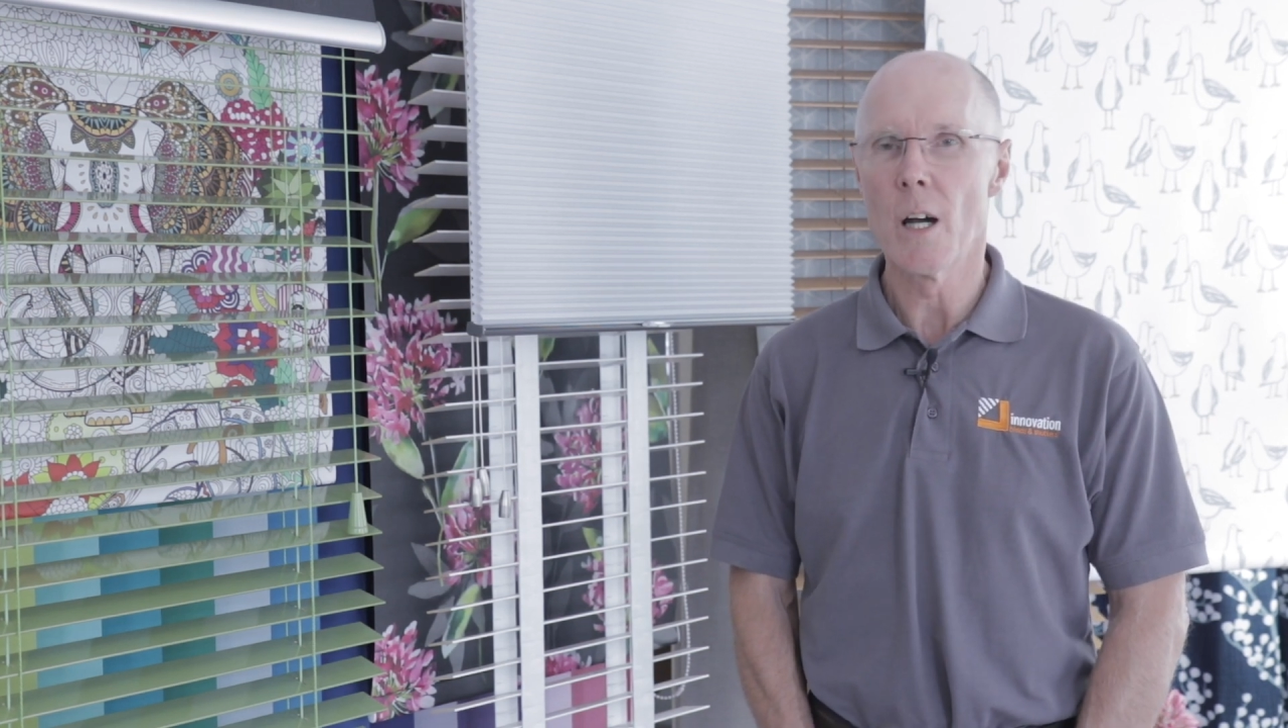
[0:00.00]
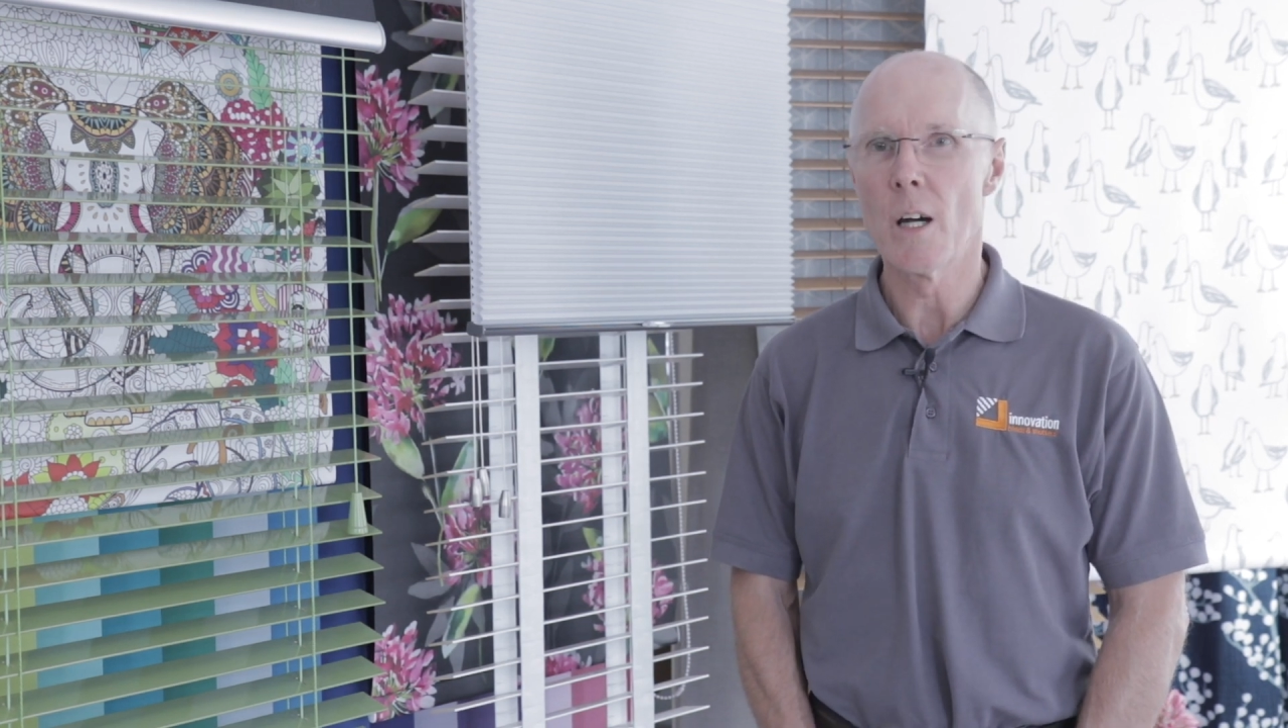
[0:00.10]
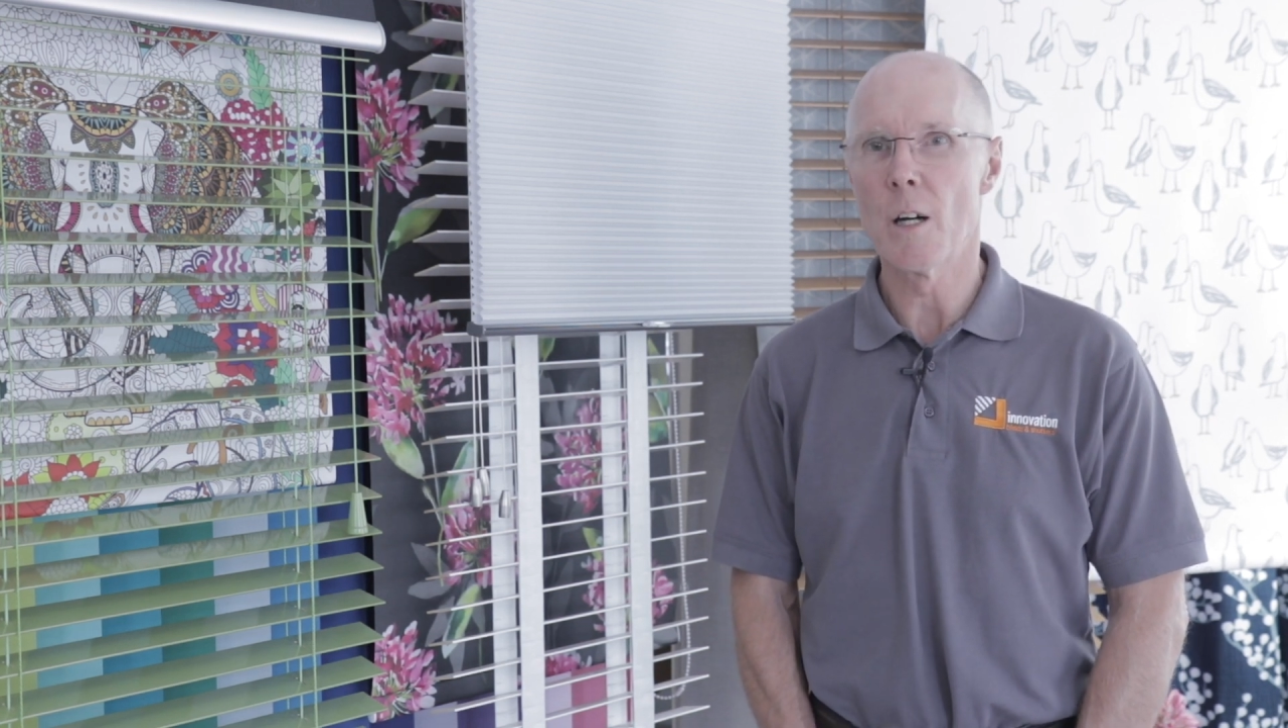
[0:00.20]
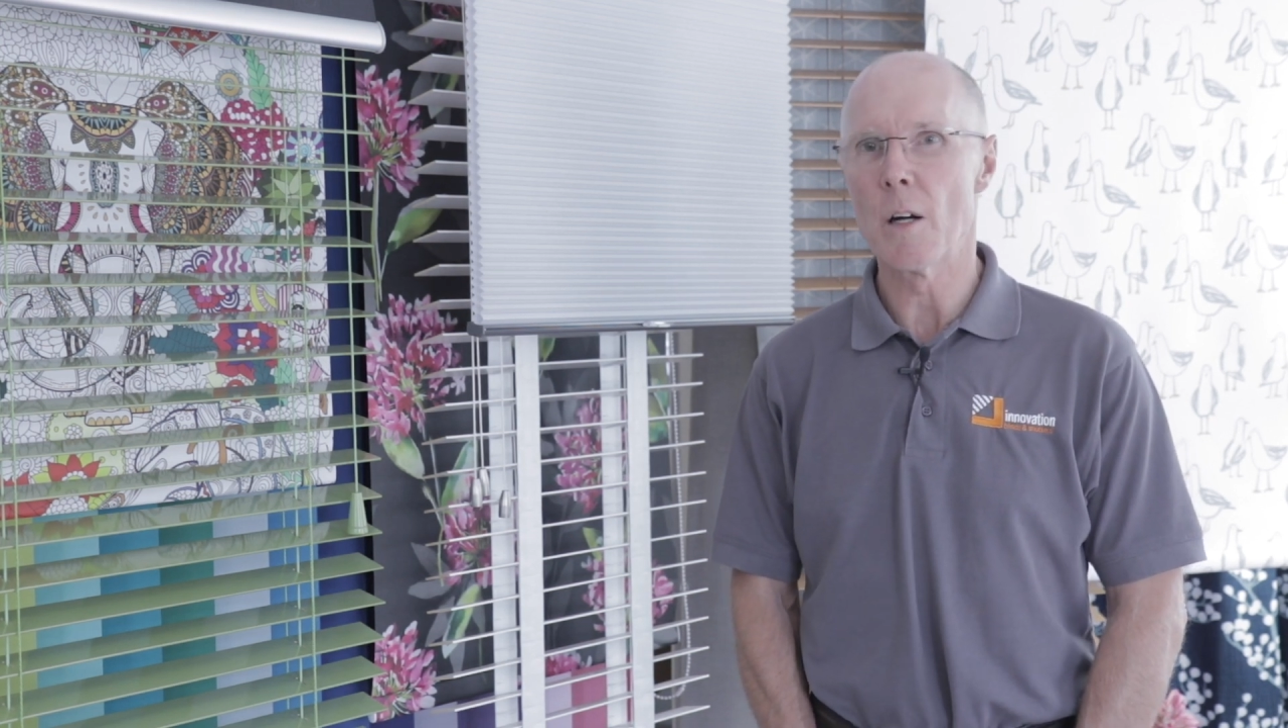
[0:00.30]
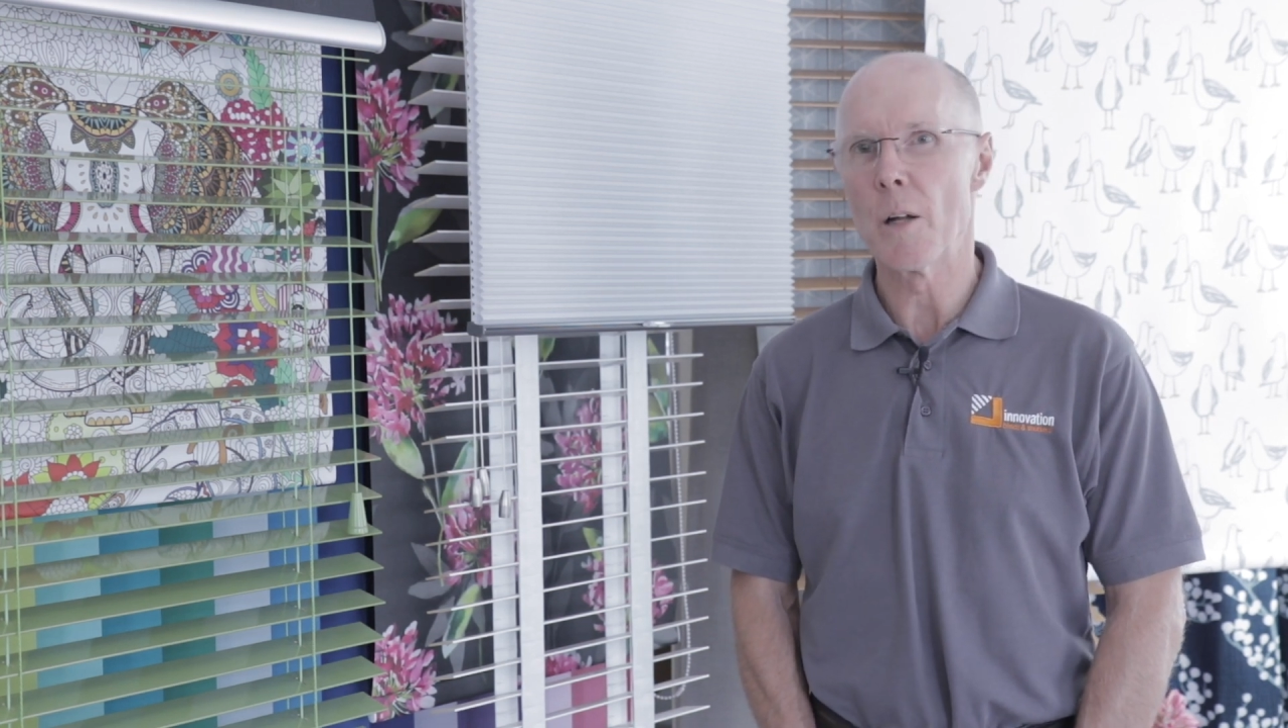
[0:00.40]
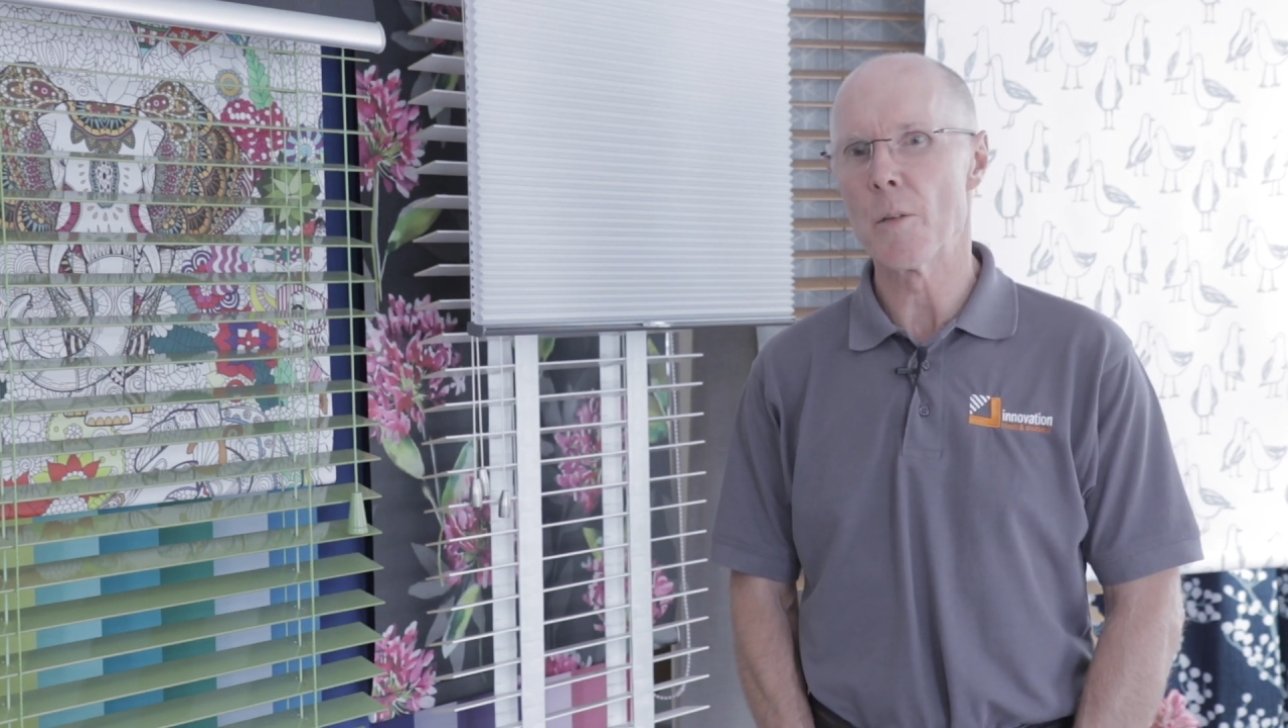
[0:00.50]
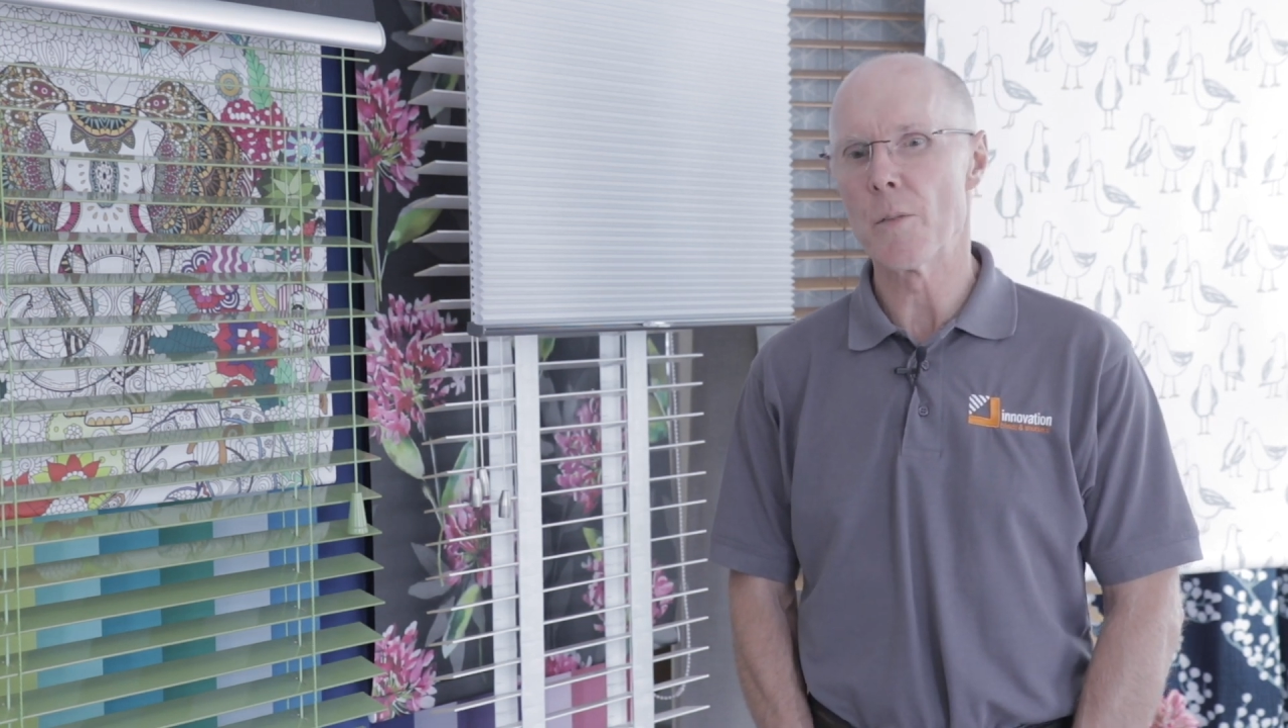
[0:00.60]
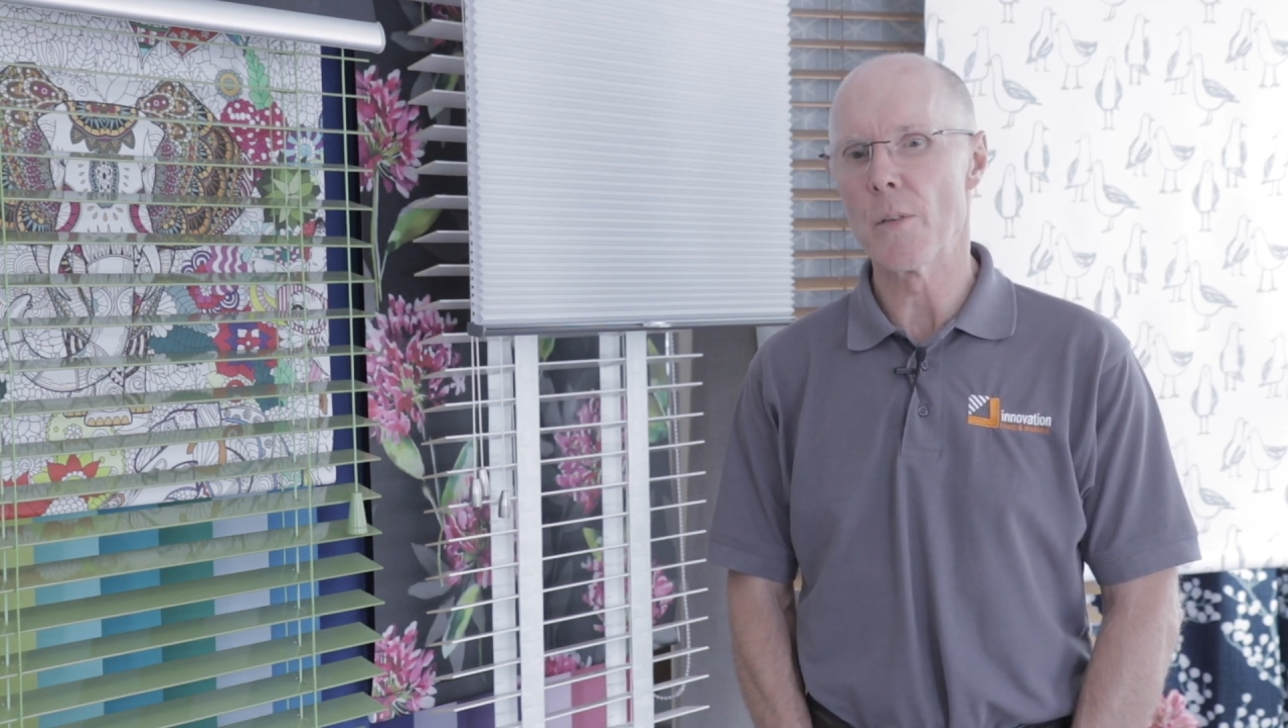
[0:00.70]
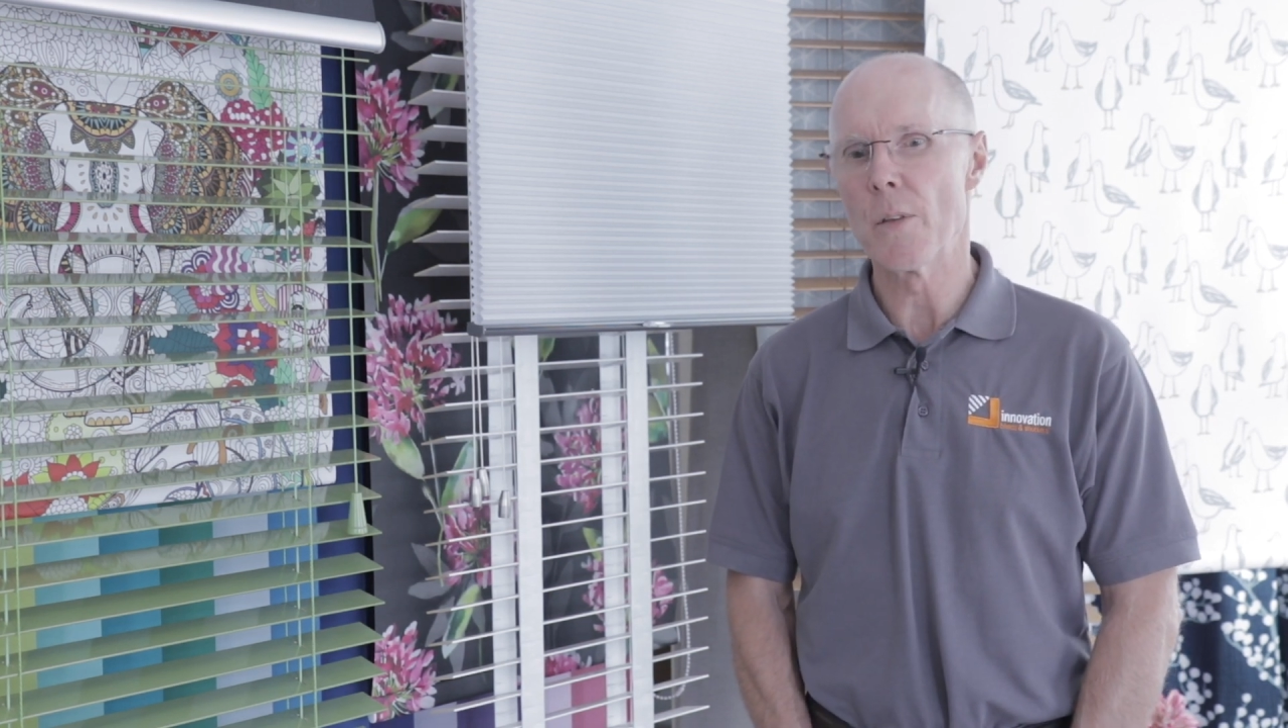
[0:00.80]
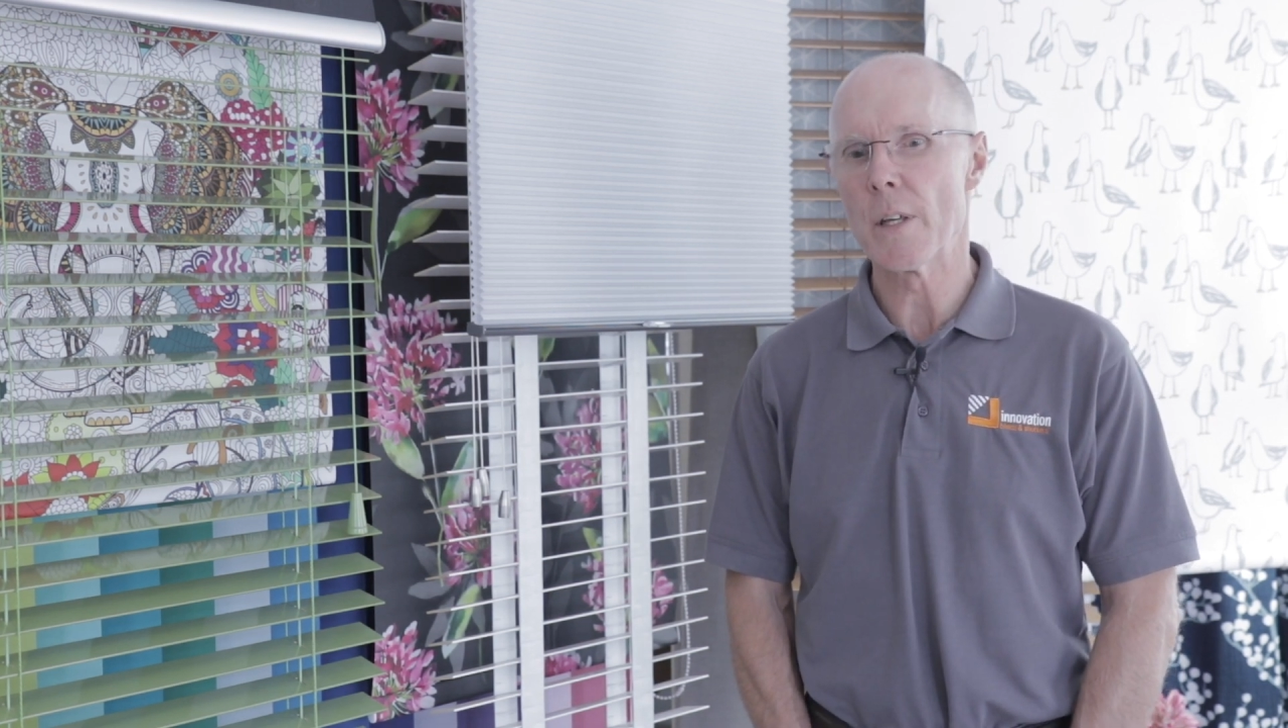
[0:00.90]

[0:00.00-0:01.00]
Uh, and